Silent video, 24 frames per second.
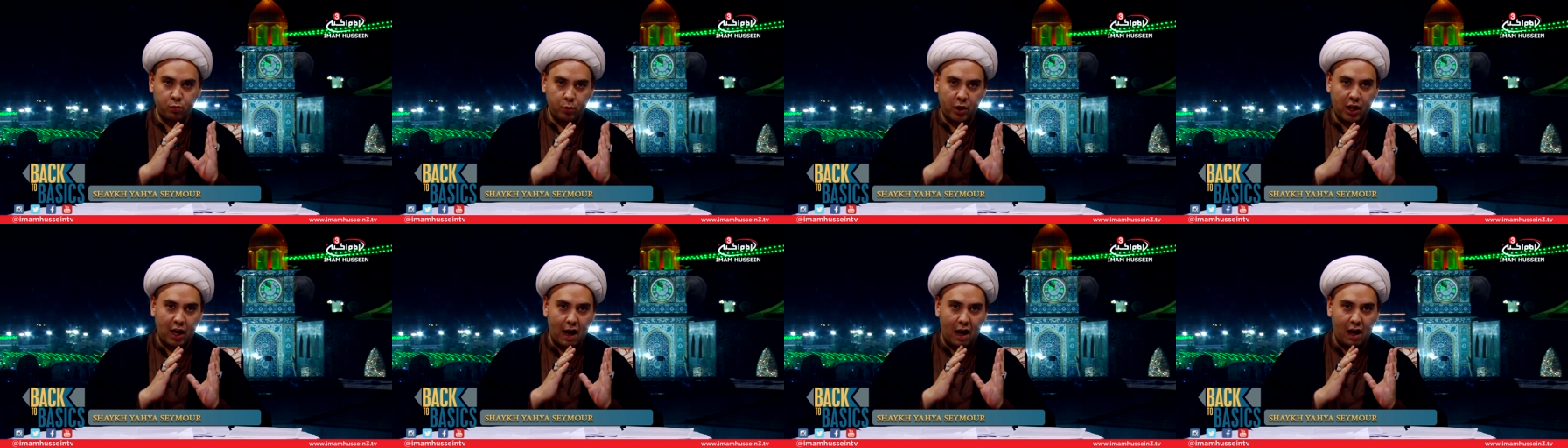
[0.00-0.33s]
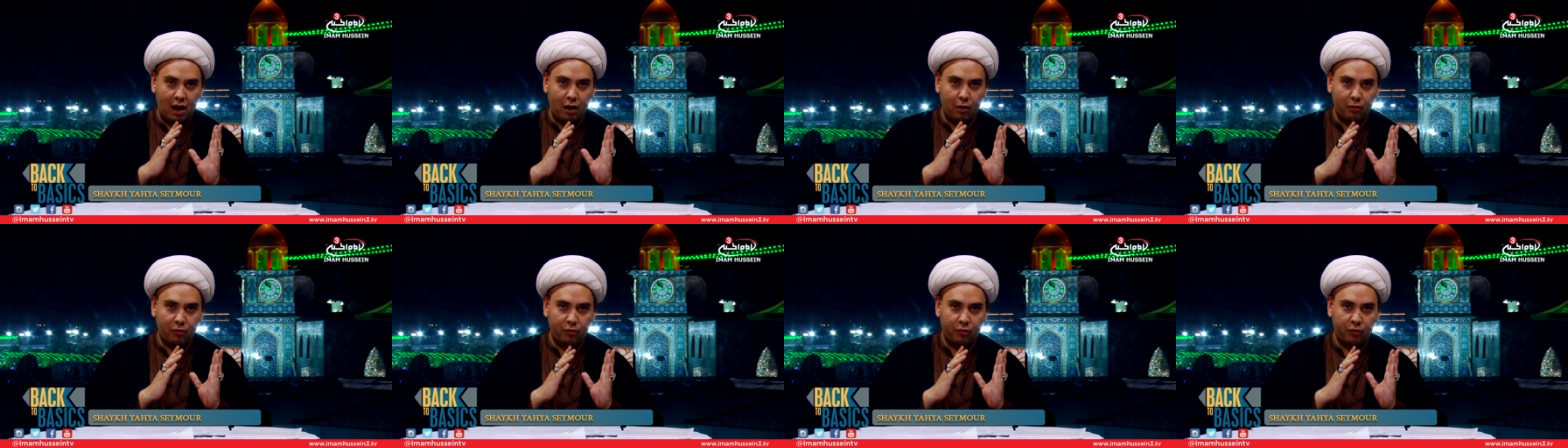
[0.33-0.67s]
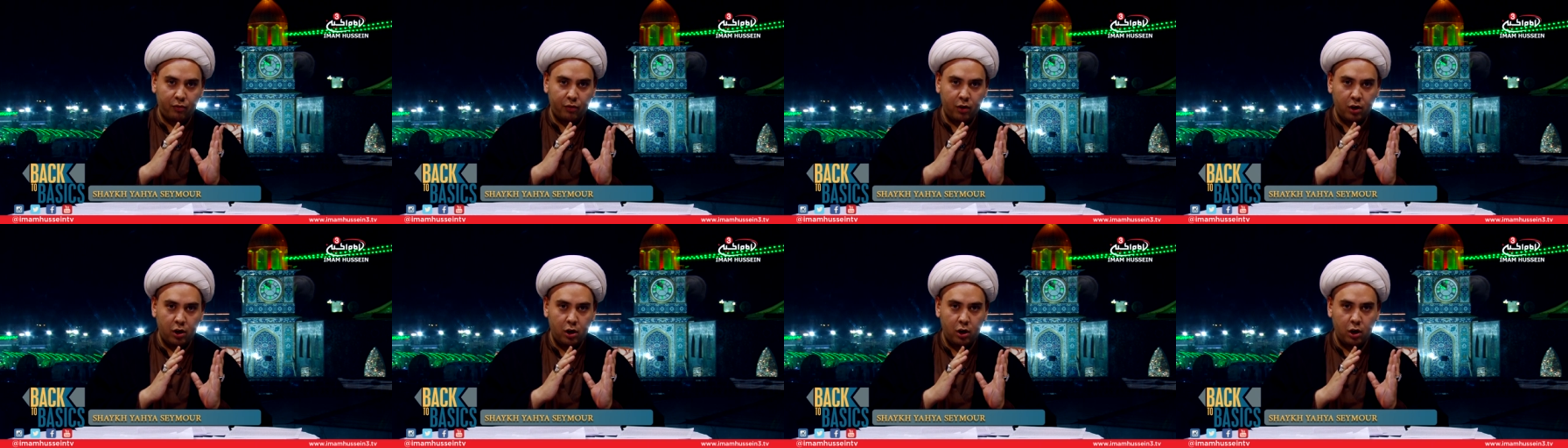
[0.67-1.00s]
we have,
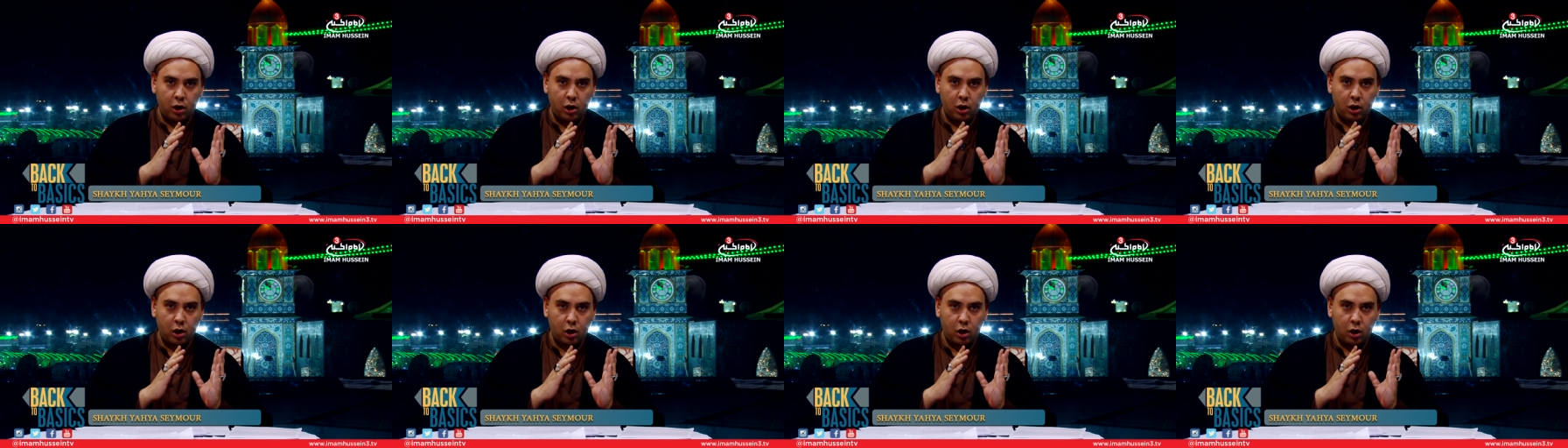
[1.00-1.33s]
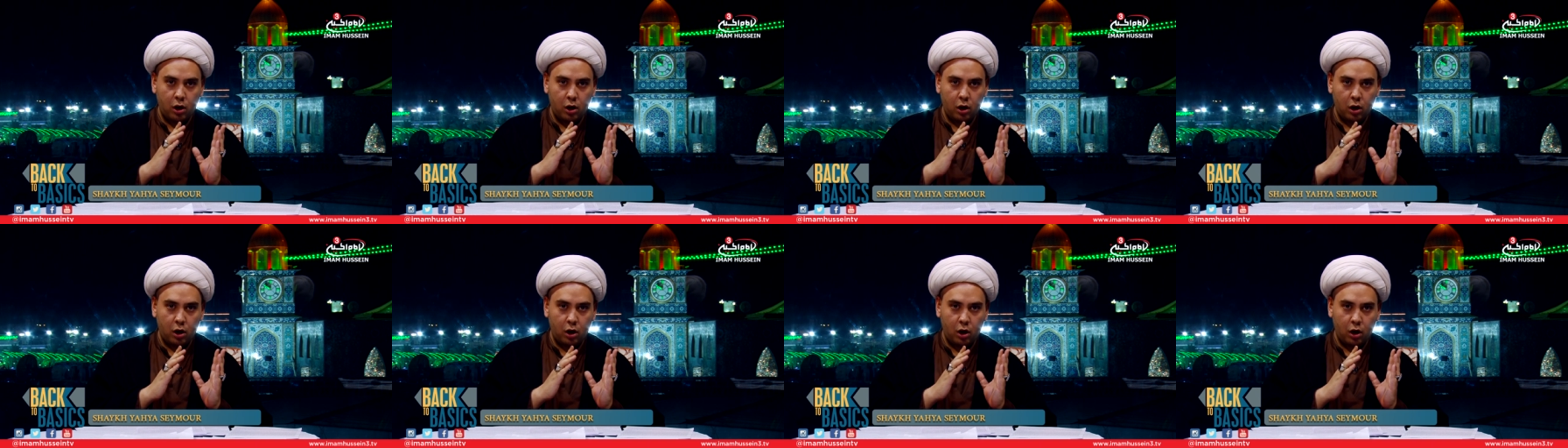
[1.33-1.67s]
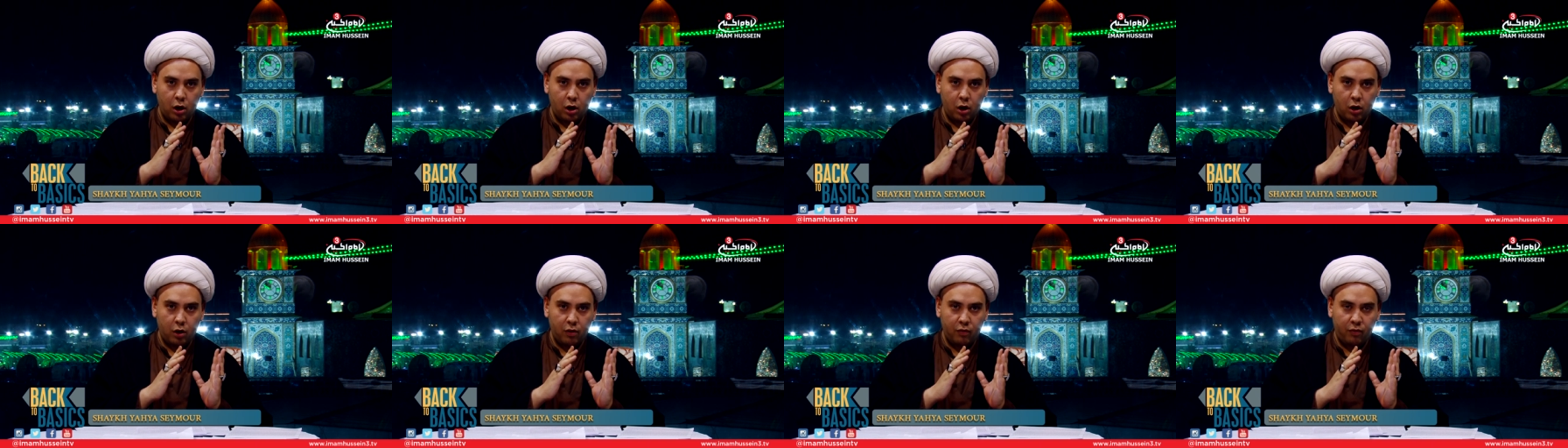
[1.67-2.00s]

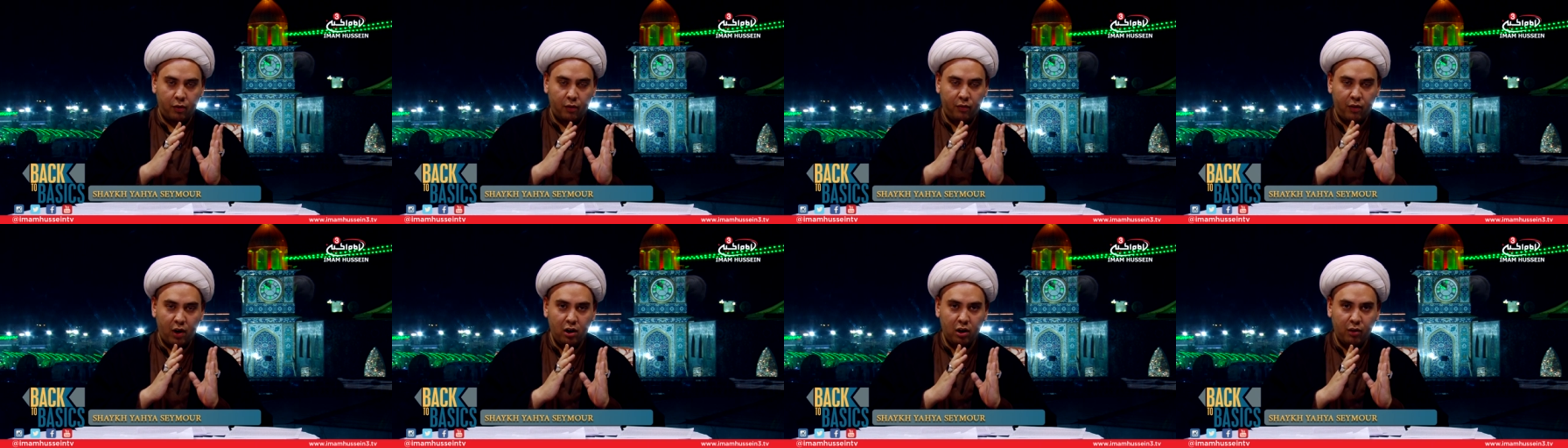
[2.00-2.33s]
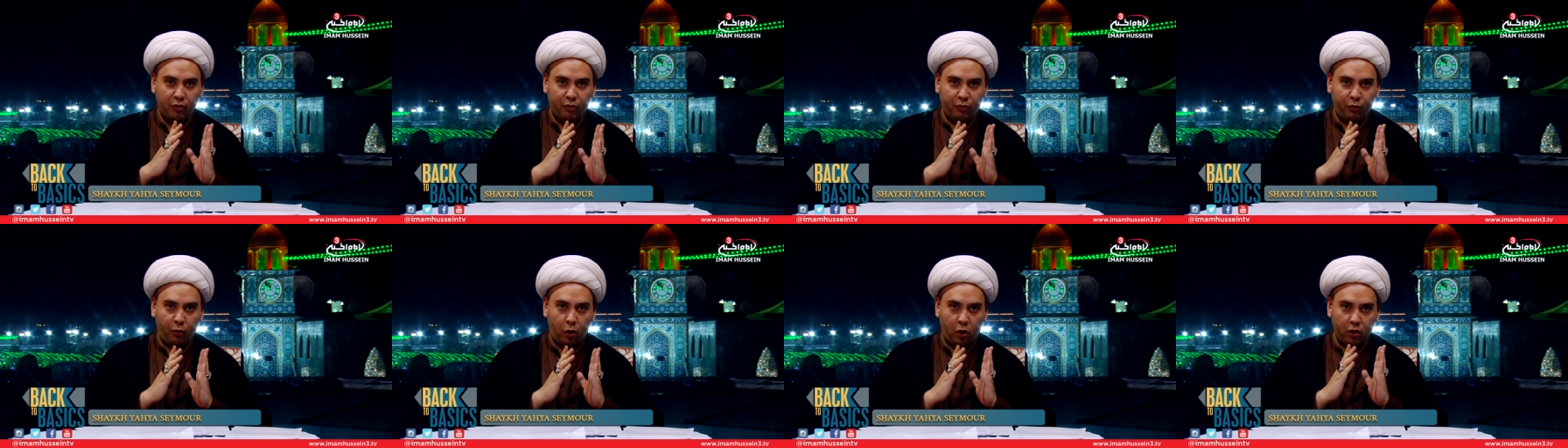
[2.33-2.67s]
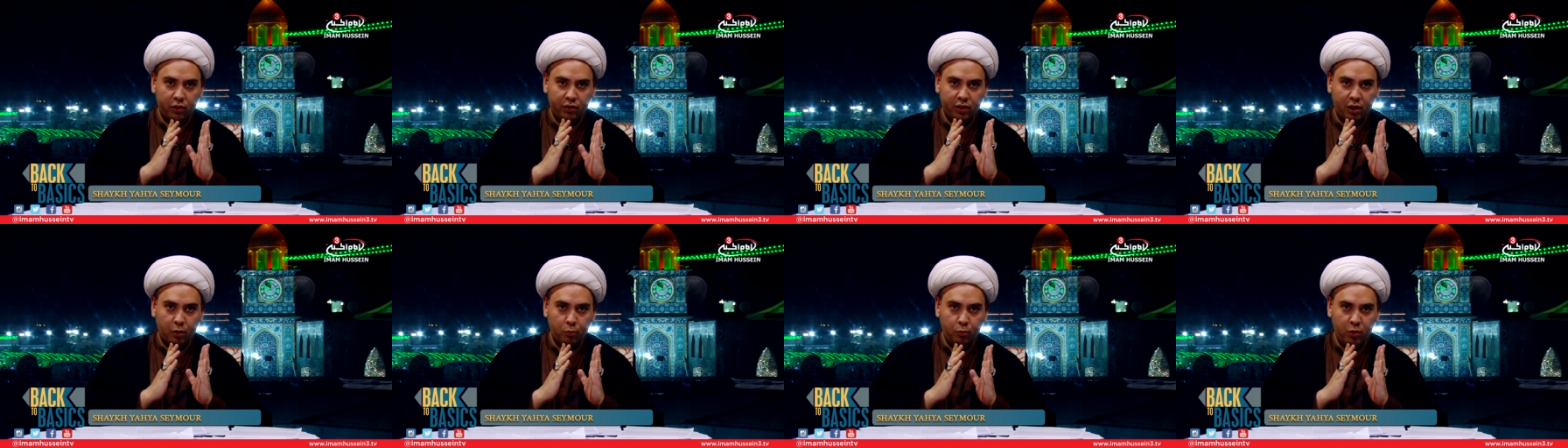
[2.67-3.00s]
the very
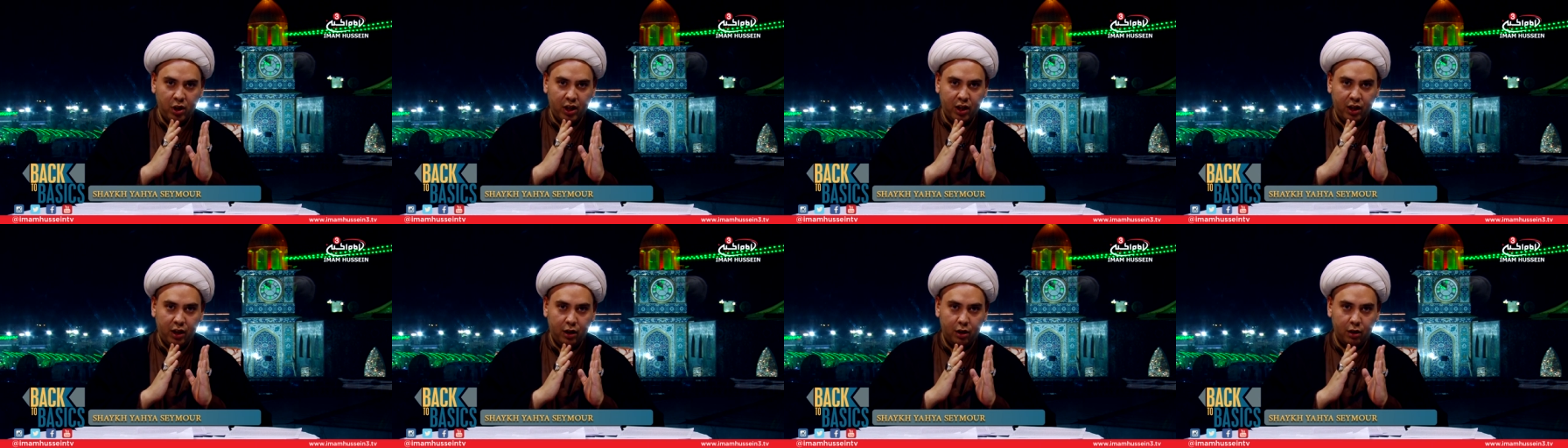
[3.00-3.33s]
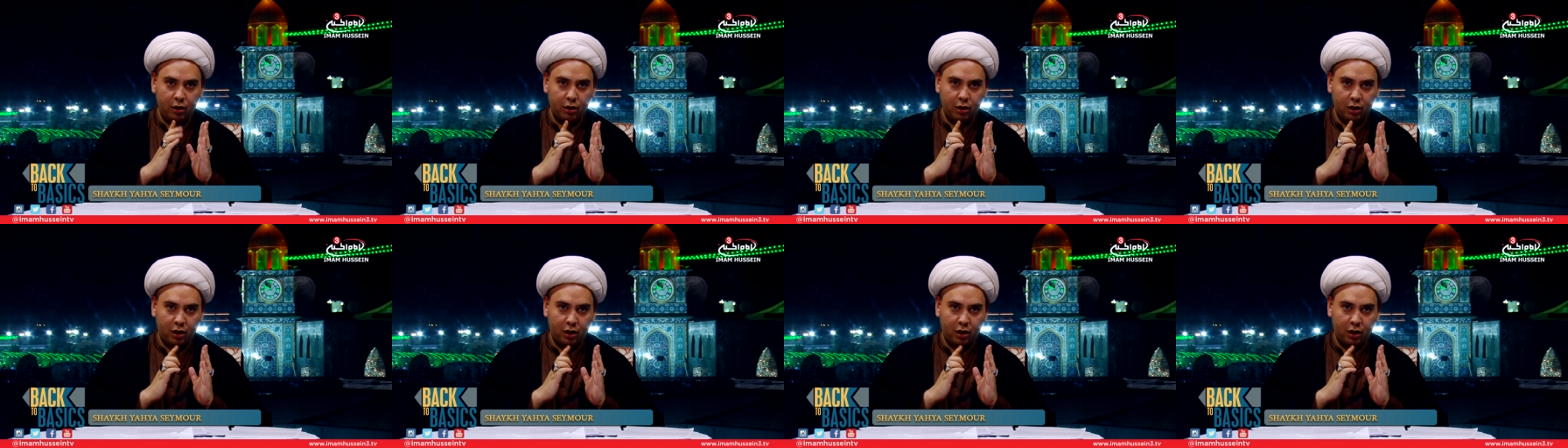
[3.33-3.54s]
thought that we